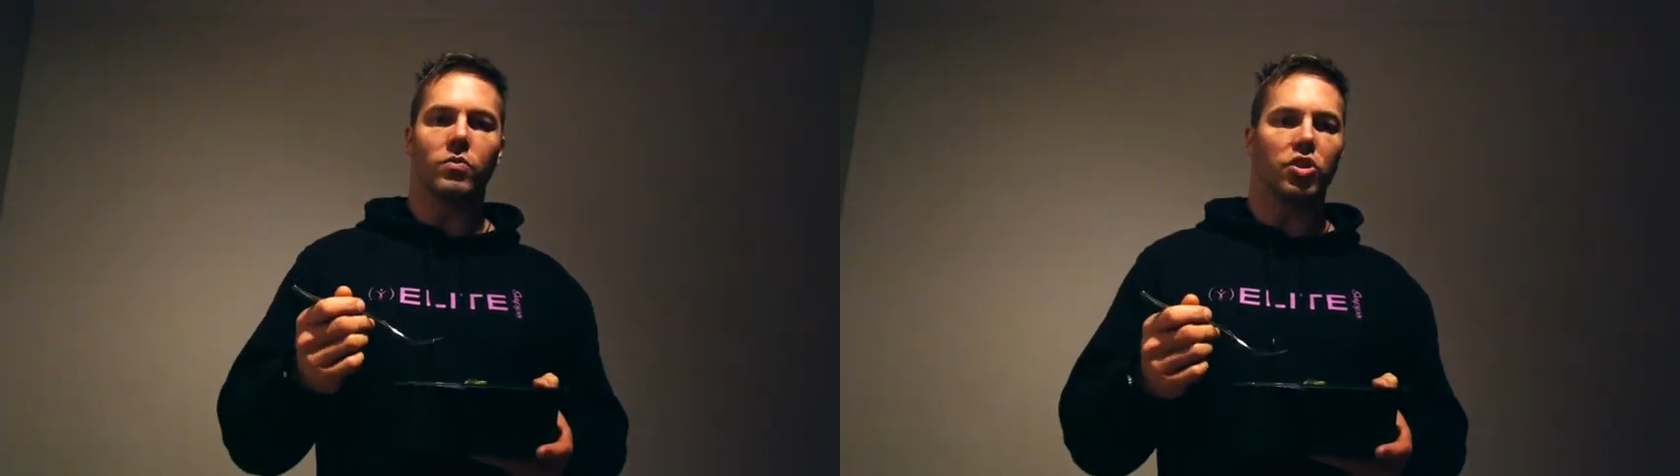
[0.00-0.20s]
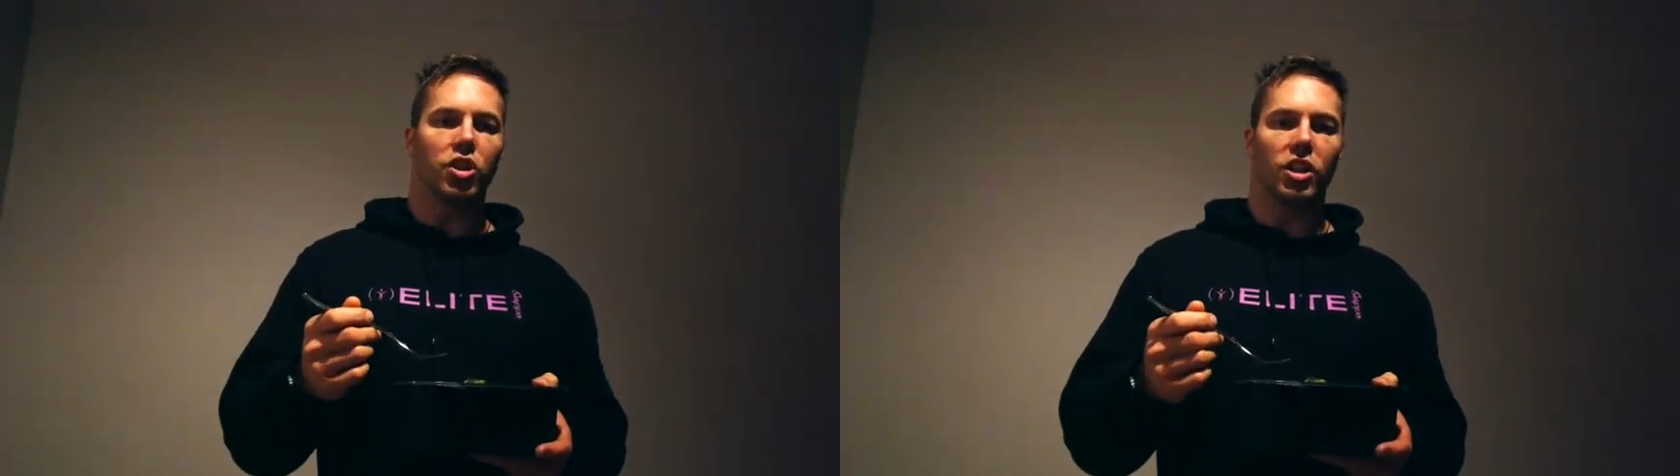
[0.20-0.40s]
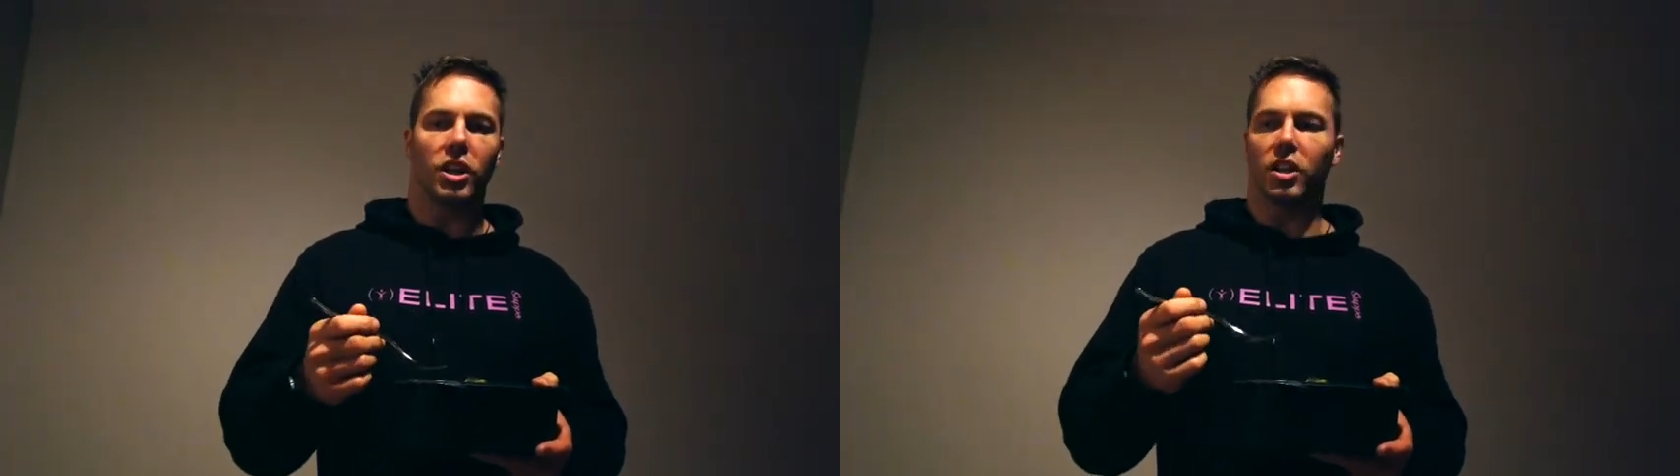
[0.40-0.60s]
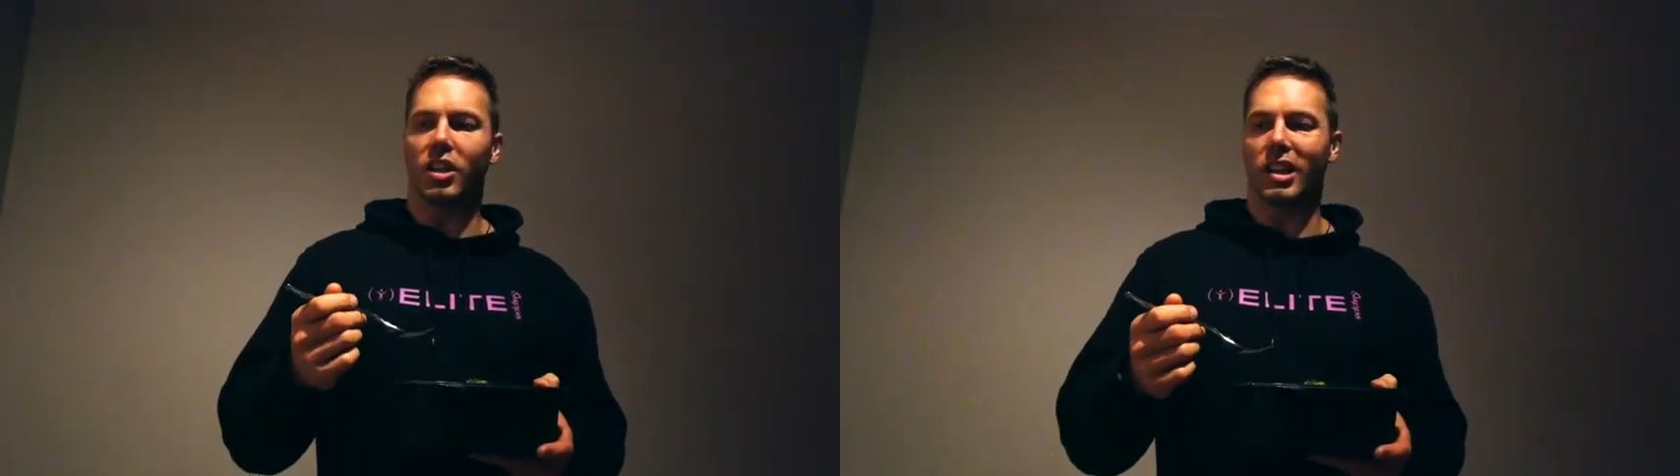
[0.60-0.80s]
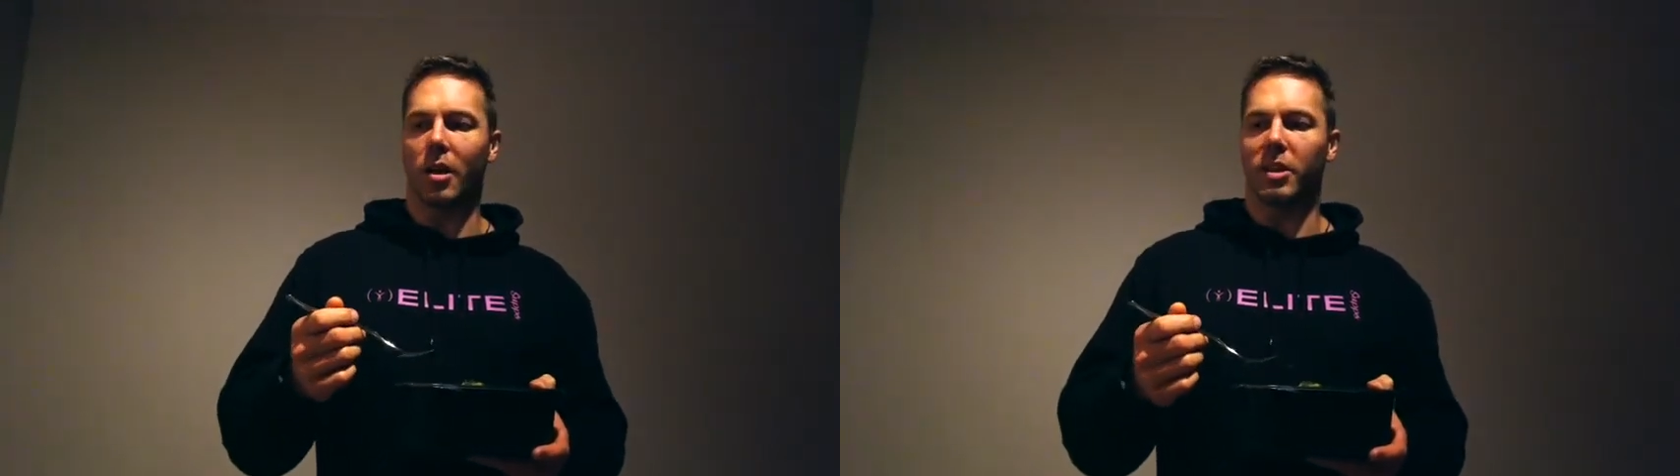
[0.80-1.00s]

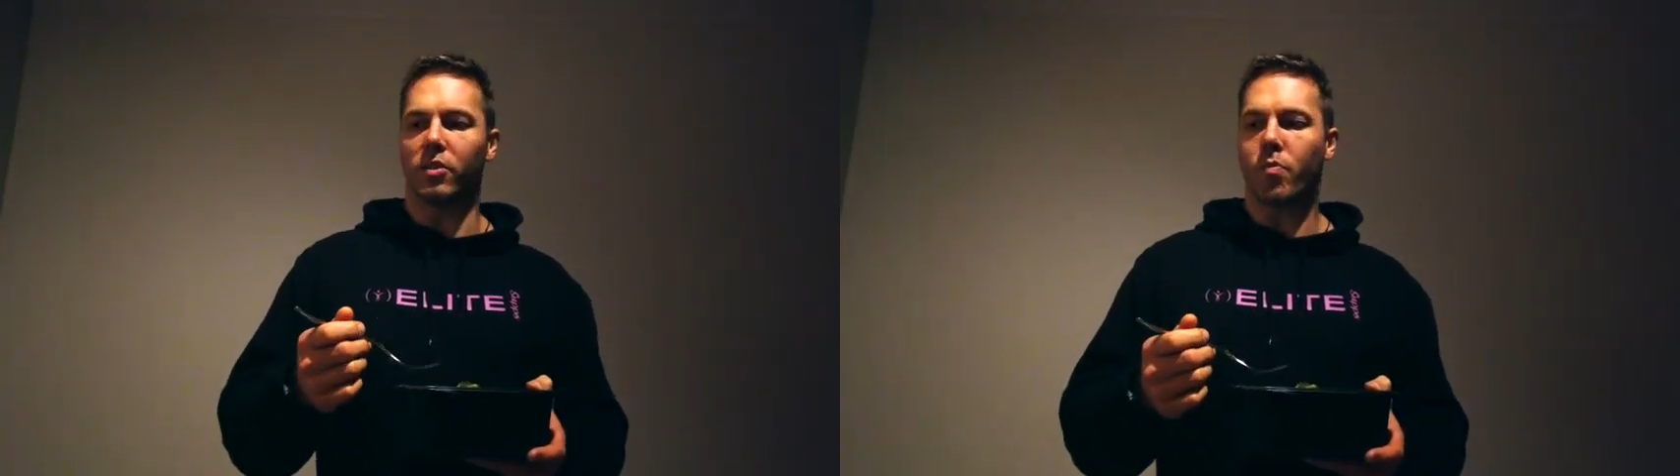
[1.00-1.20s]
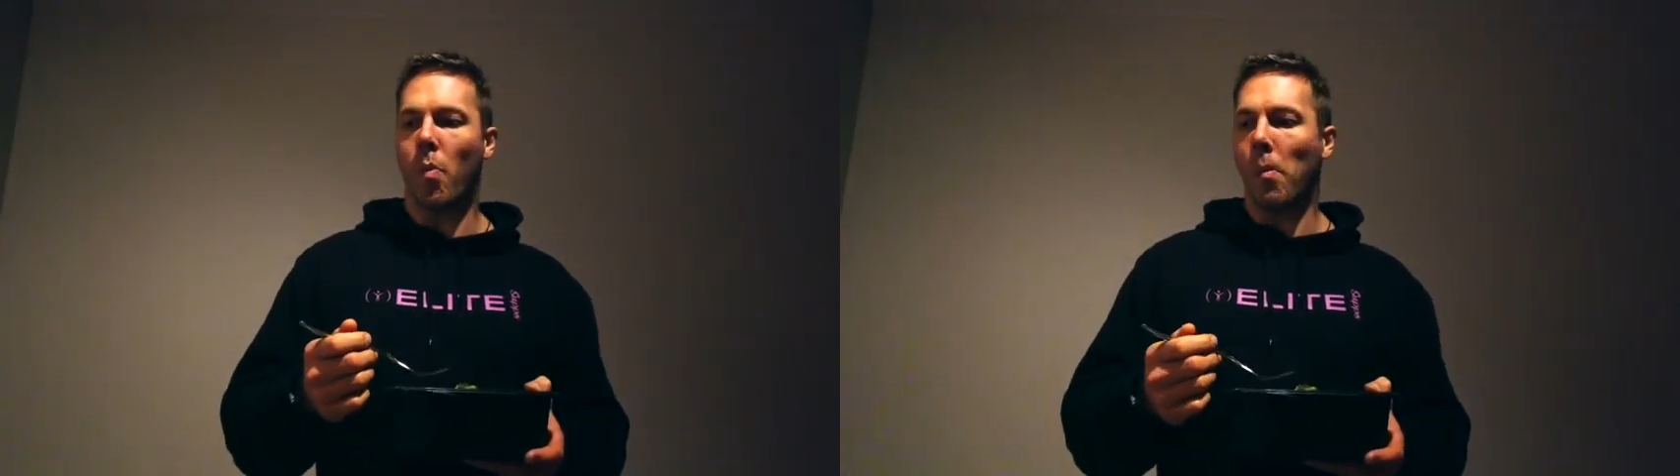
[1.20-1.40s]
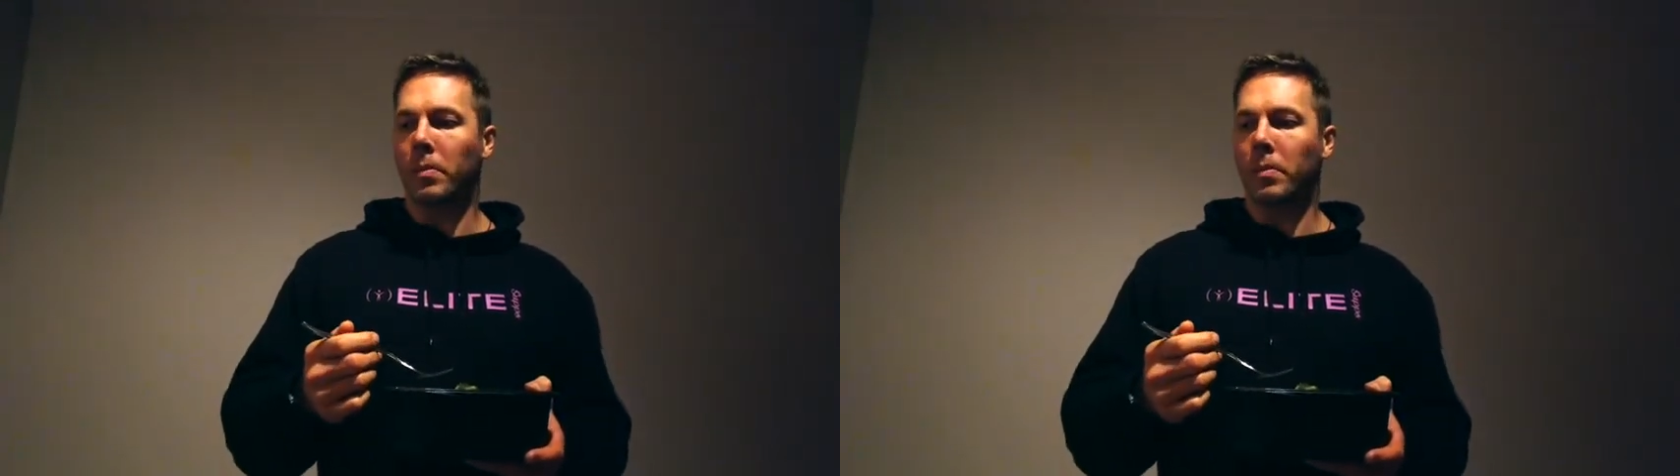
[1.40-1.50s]
chili, lemon,